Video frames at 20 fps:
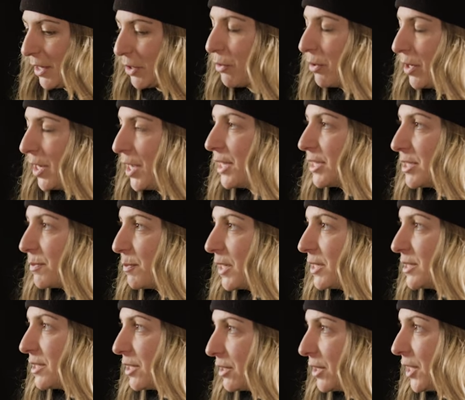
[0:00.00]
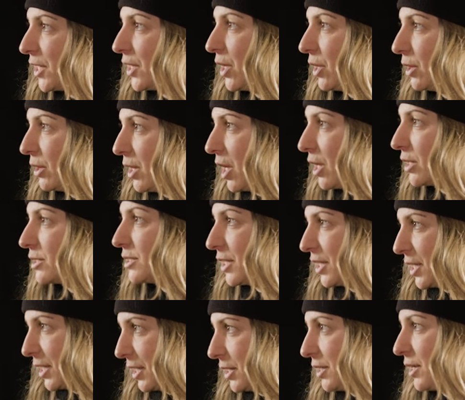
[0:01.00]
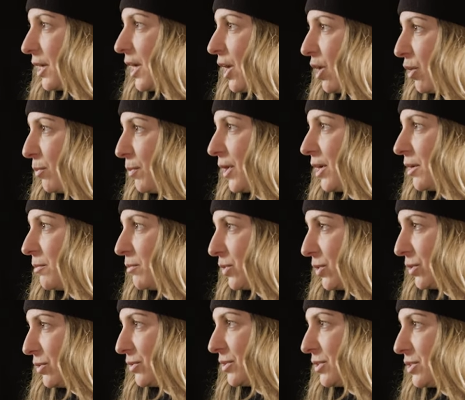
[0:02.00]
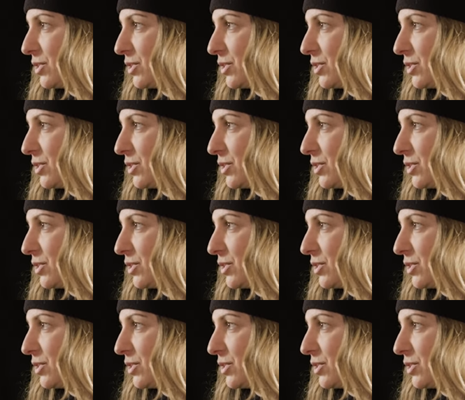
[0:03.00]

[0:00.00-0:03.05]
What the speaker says: creates basically a locked in alpine boot.